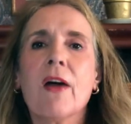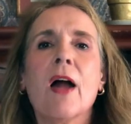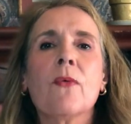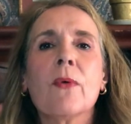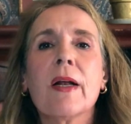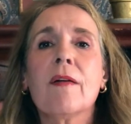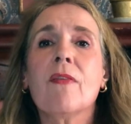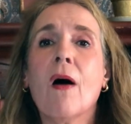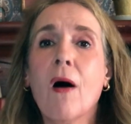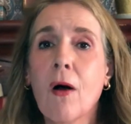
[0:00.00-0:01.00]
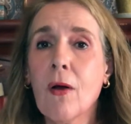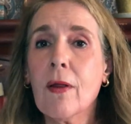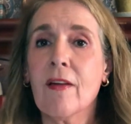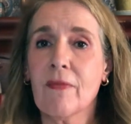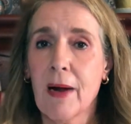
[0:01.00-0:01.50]
gotten rid of
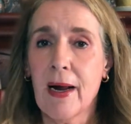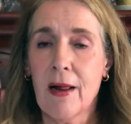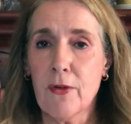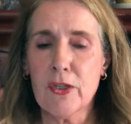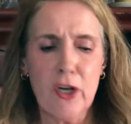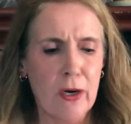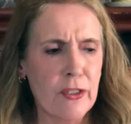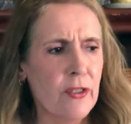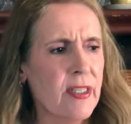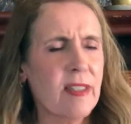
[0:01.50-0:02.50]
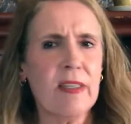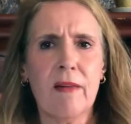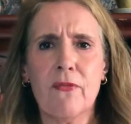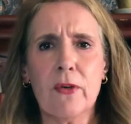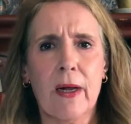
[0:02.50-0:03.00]
all of my other chargers
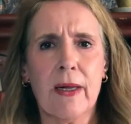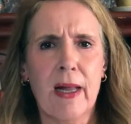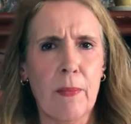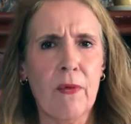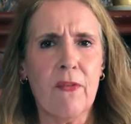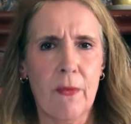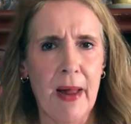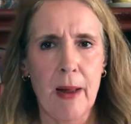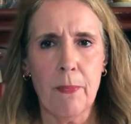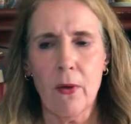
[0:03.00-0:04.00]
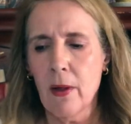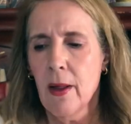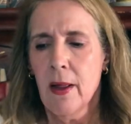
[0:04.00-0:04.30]
except for a couple from Apple,